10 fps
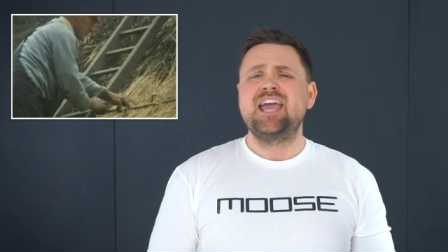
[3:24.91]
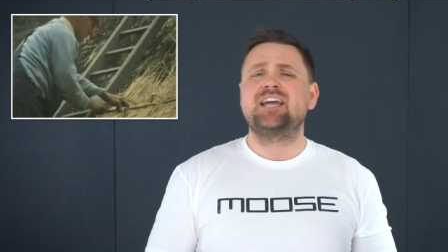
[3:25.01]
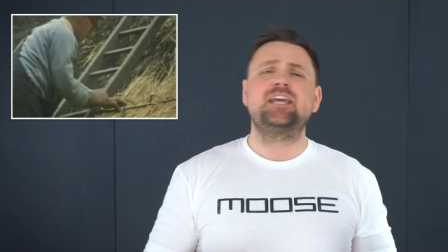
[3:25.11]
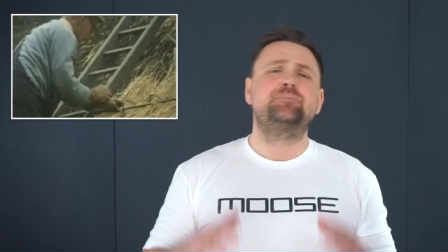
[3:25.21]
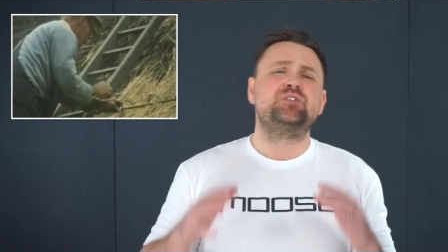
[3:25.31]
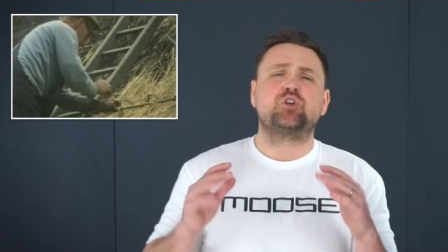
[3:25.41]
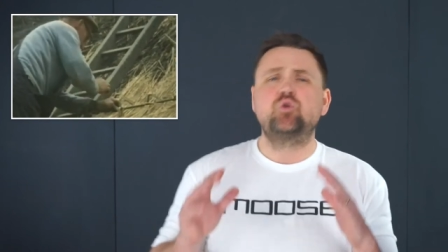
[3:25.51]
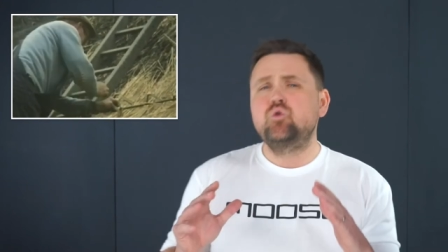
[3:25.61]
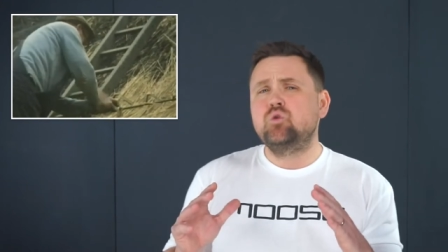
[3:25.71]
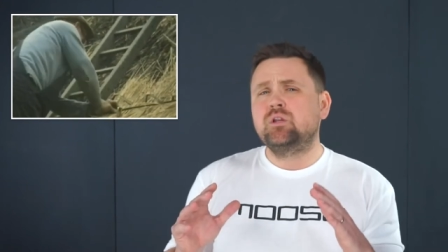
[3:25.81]
It keeps you
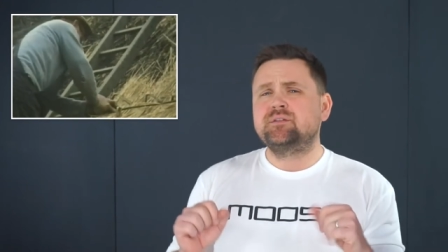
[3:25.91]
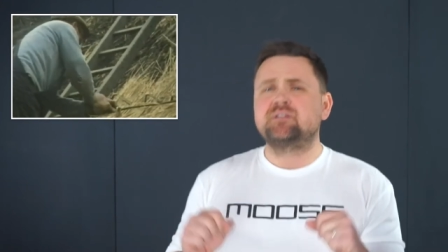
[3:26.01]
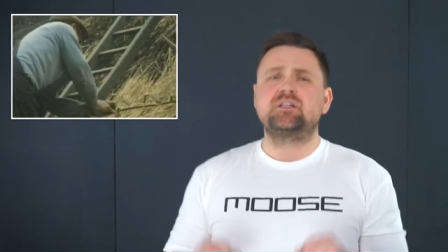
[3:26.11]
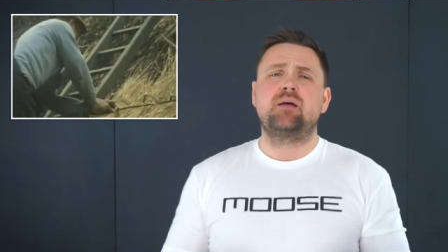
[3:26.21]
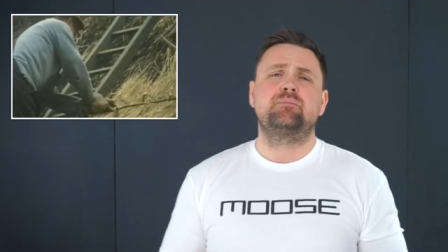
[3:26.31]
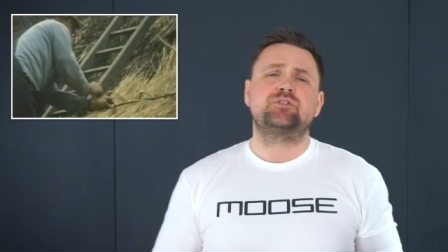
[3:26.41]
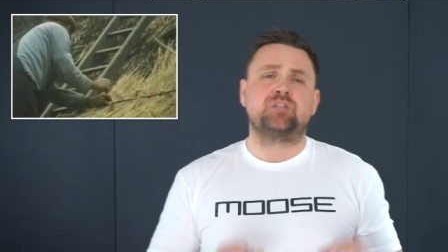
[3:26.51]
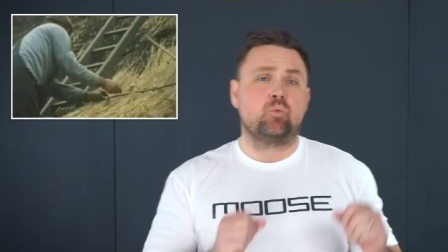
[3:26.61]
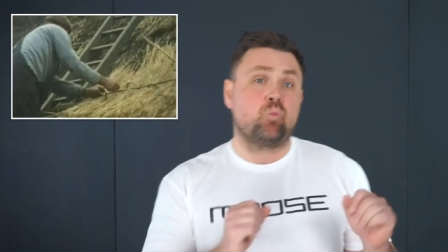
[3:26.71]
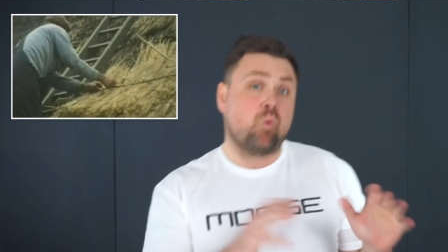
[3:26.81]
cool in the summers
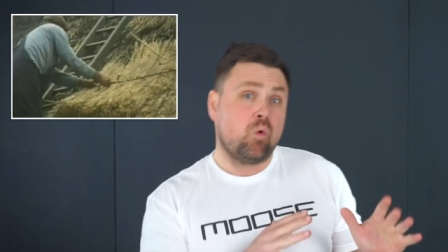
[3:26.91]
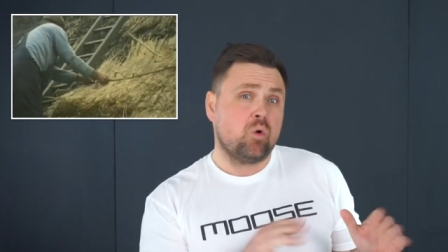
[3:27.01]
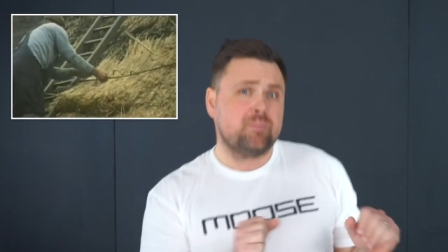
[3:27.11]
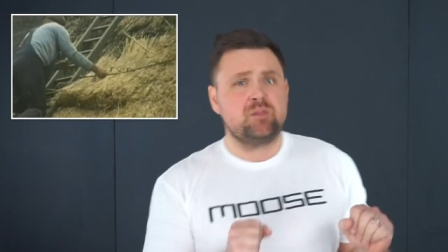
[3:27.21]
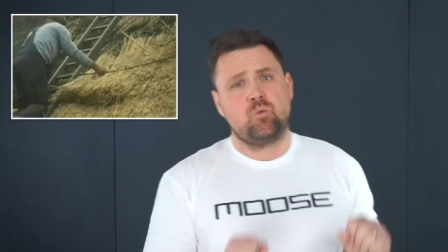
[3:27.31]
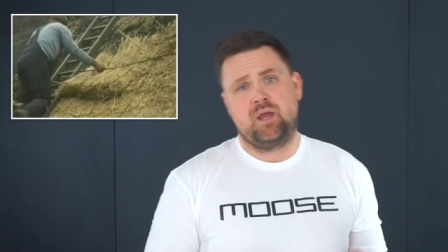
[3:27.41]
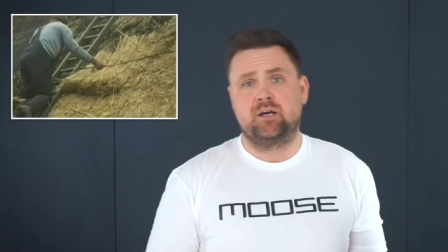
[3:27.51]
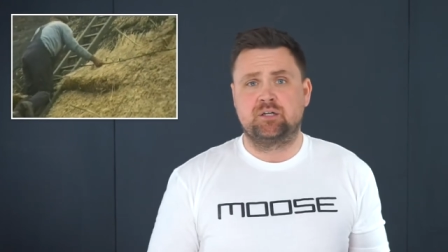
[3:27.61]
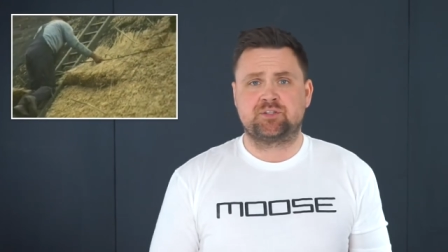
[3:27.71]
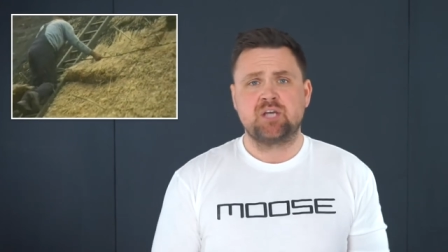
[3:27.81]
and warm in the
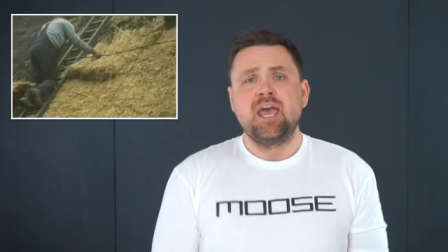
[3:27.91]
winters.